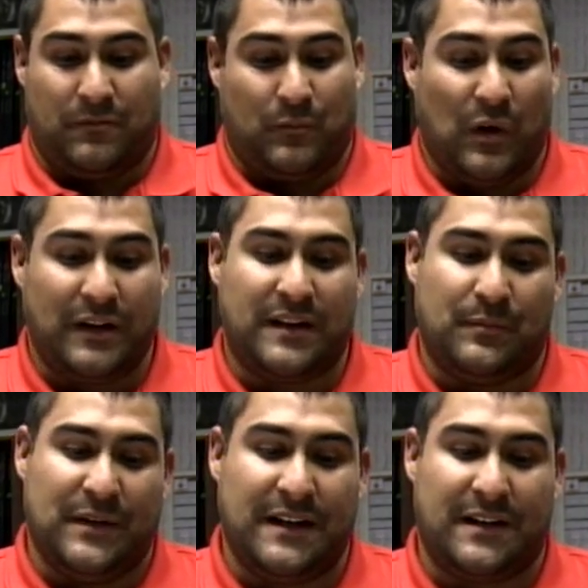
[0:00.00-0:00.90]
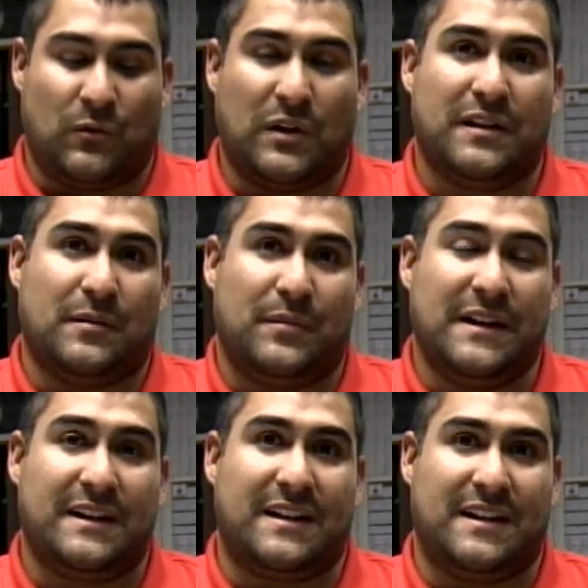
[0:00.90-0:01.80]
one of the
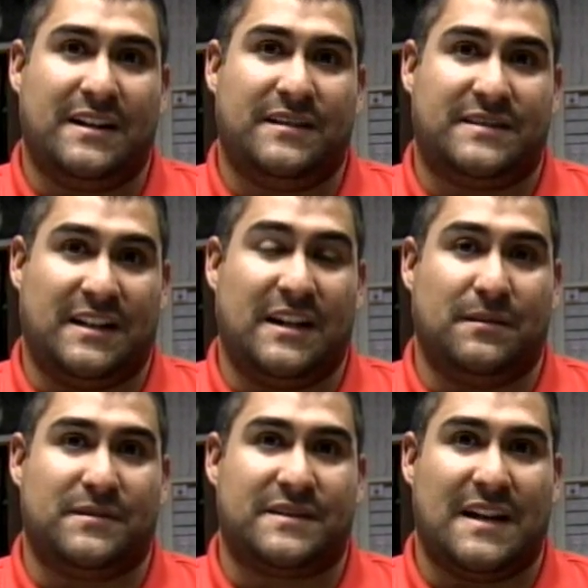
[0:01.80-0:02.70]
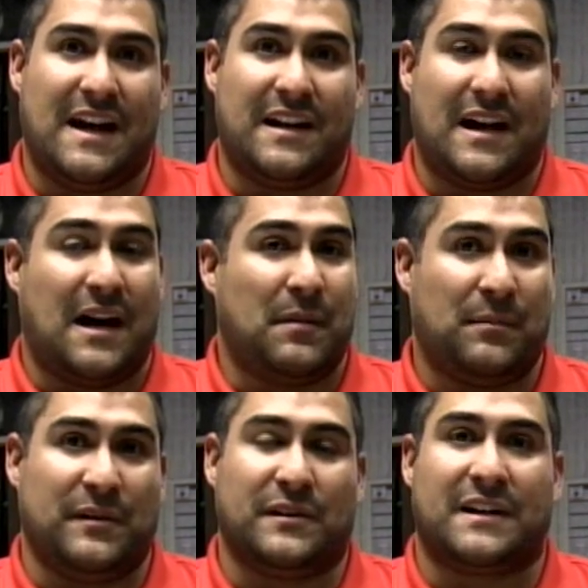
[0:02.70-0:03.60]
big key teams that I
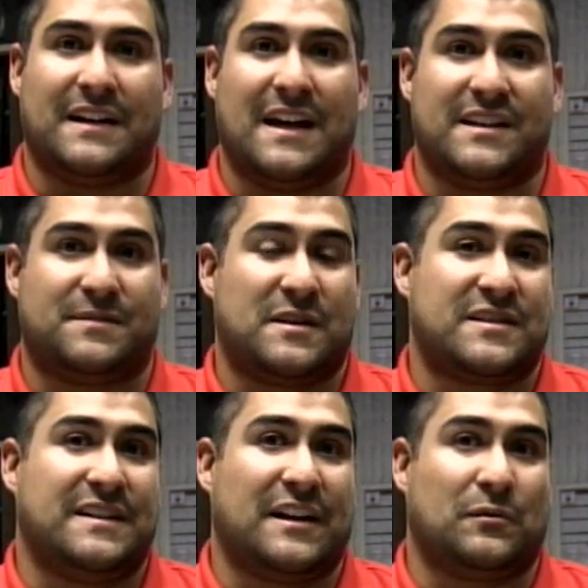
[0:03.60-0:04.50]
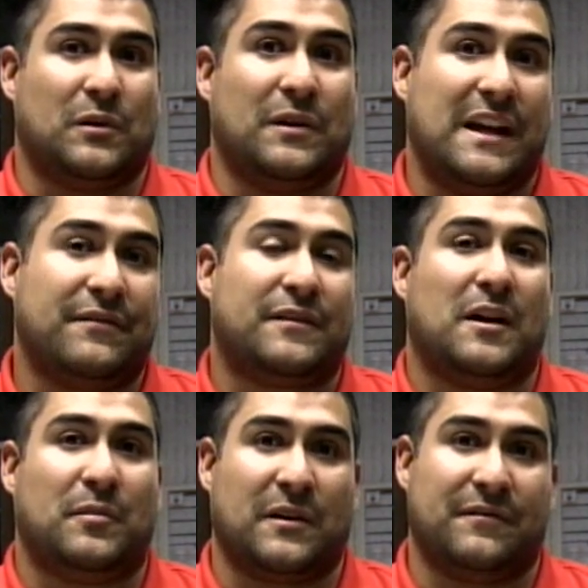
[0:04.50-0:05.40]
might be looking at, especially down the road, if
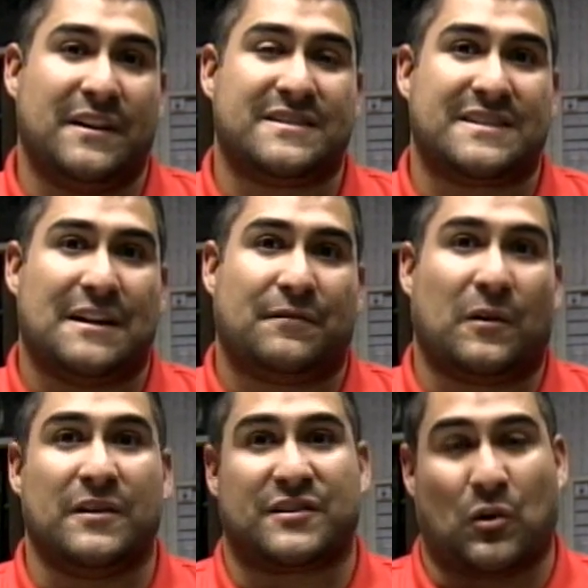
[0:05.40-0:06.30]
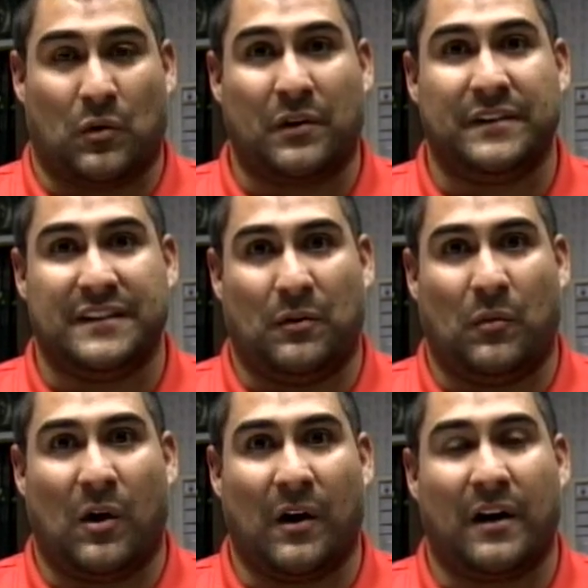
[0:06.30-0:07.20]
Lompoc advances that far, is Corona Del
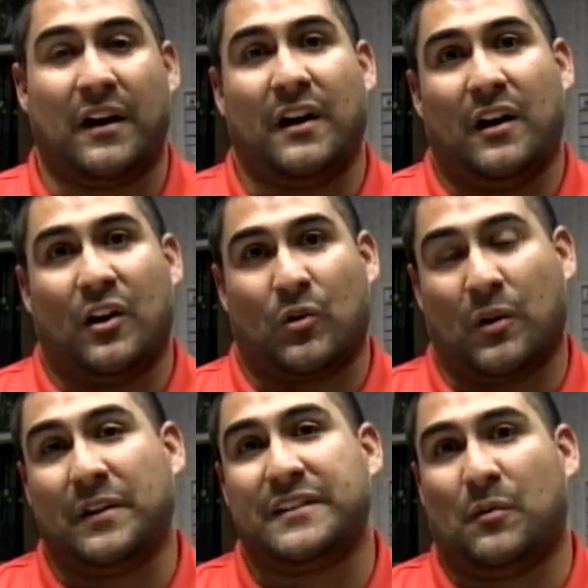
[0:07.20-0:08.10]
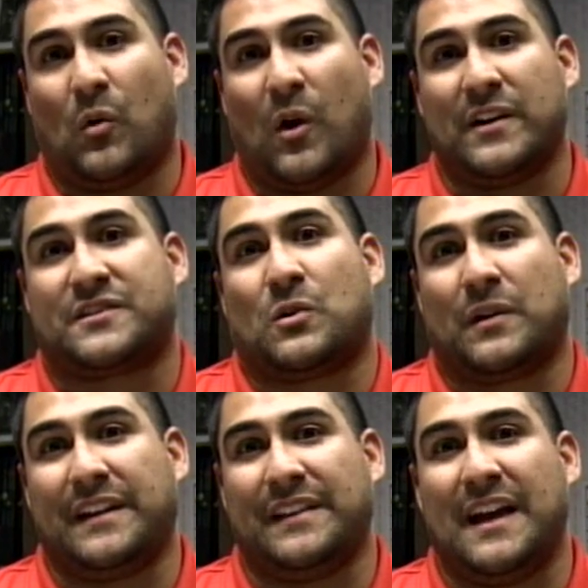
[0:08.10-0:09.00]
Mar. Corona Del Mar is
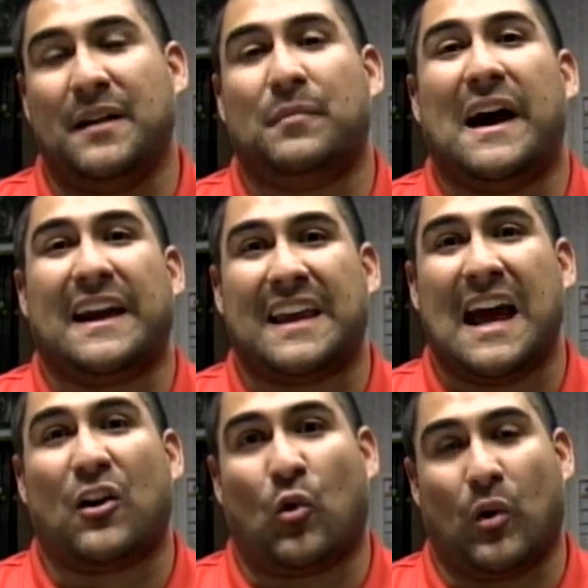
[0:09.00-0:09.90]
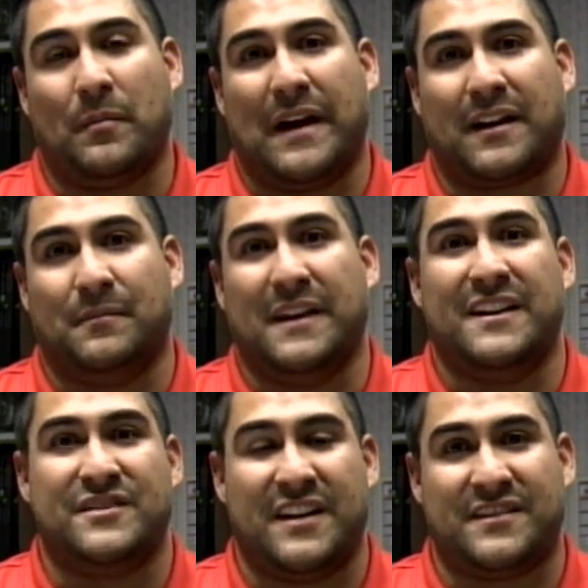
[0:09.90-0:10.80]
currently led by a Cal quarterback commit
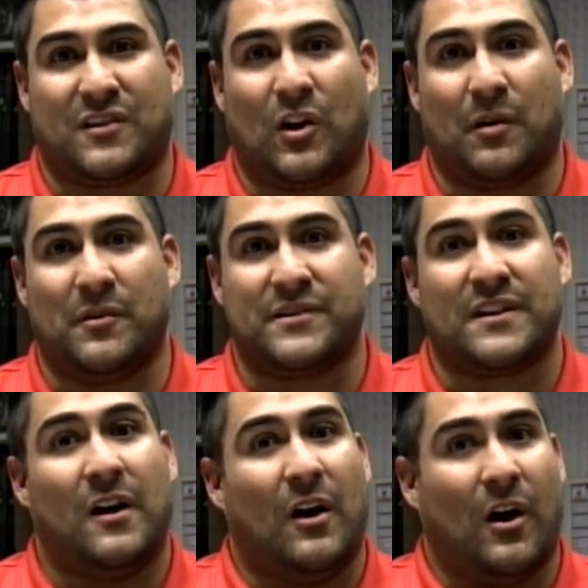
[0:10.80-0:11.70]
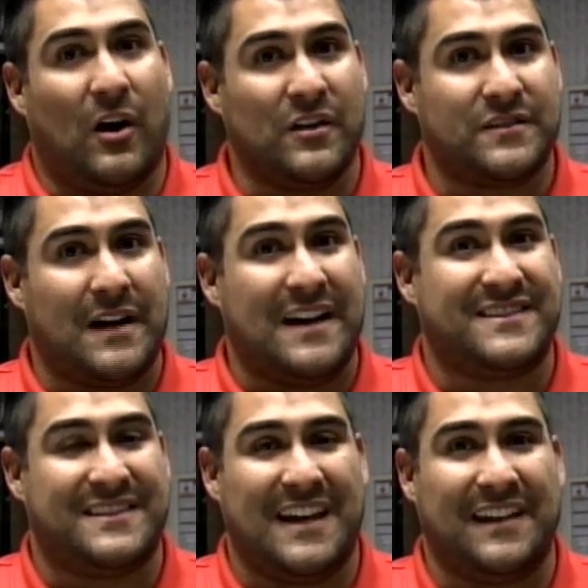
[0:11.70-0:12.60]
in Chase Garbers. Also
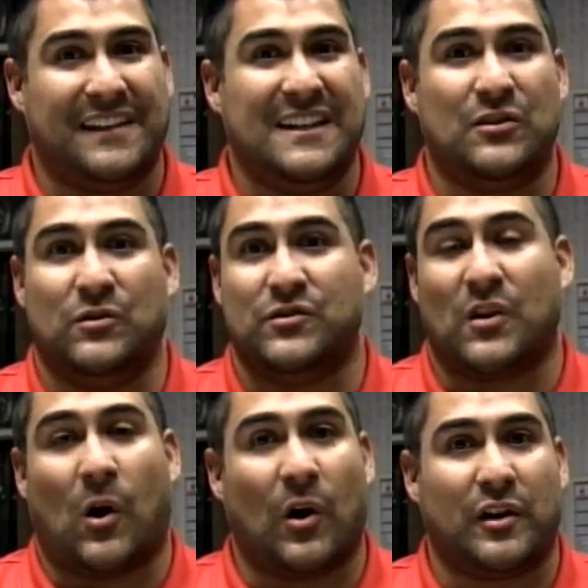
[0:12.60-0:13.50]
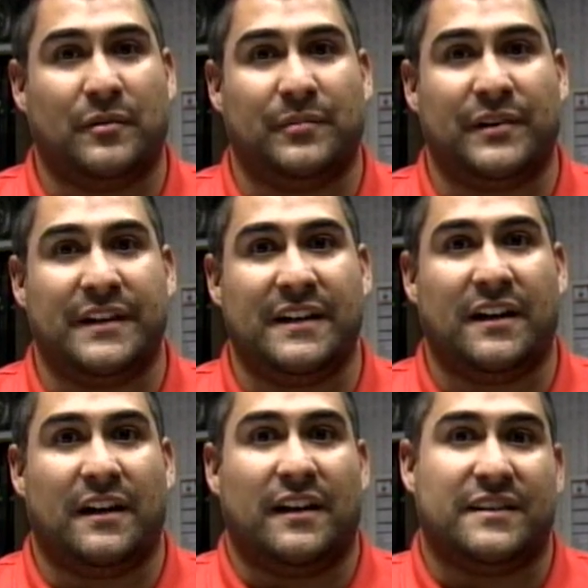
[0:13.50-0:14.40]
has Tay Lee, who's arguably
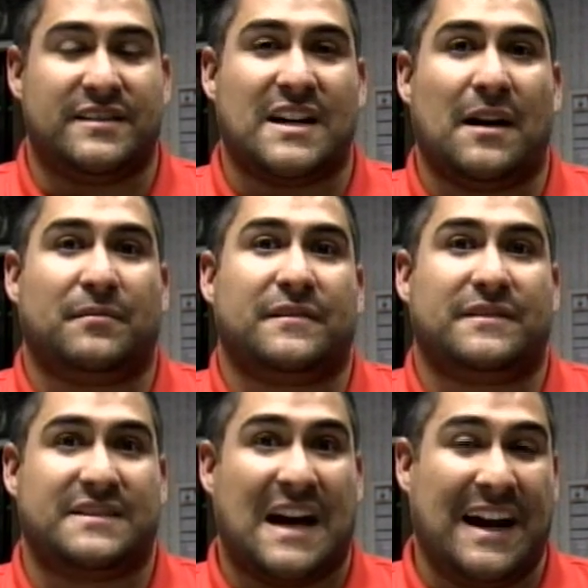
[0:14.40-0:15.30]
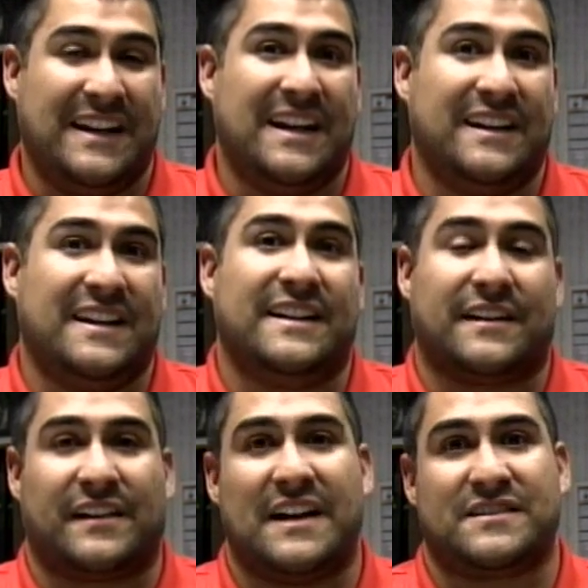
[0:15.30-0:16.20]
the top tight end in the
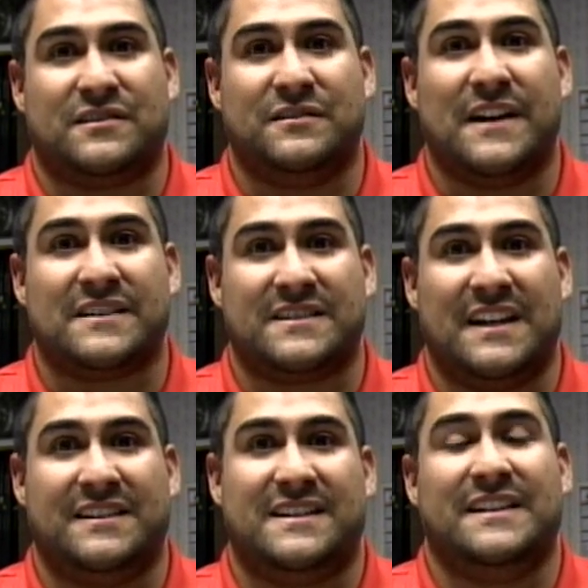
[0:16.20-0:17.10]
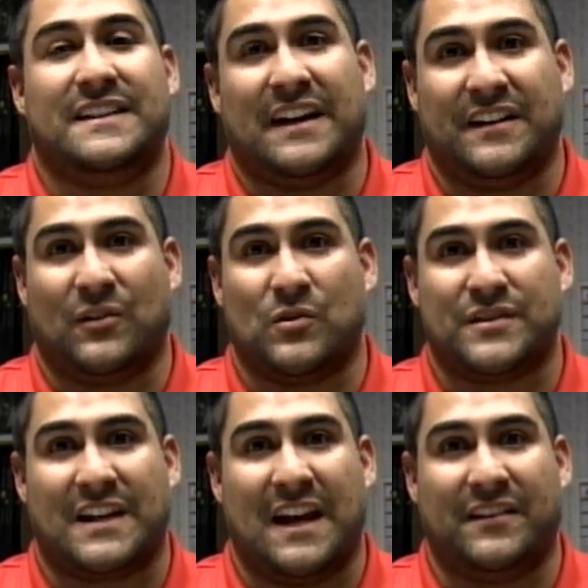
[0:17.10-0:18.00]
class of 2018 down in
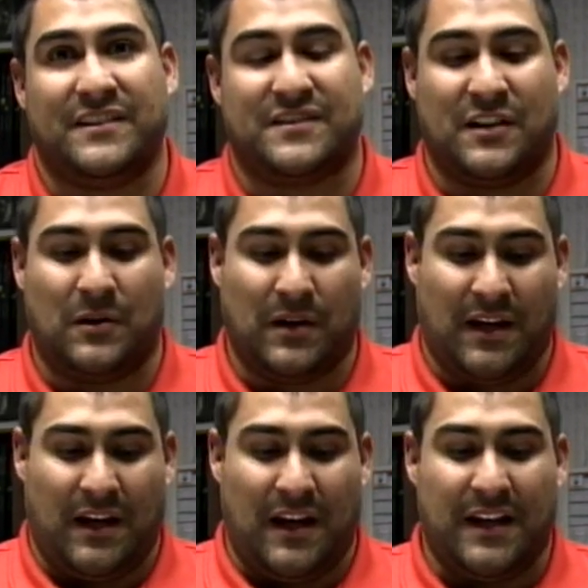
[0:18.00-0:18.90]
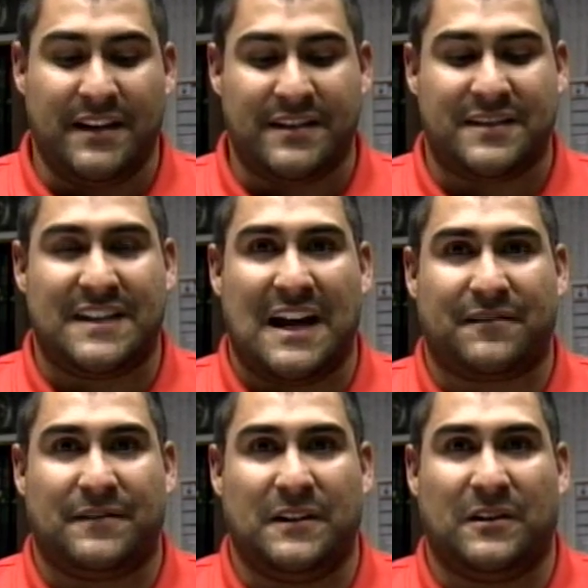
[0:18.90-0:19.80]
Orange County. So it is a
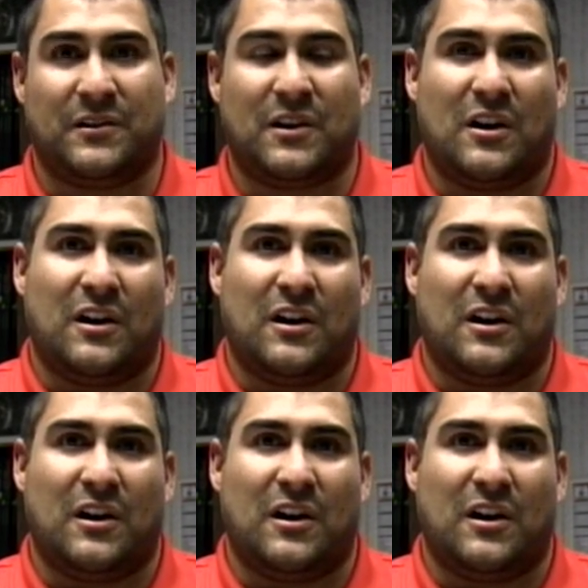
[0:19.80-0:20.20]
stacked field.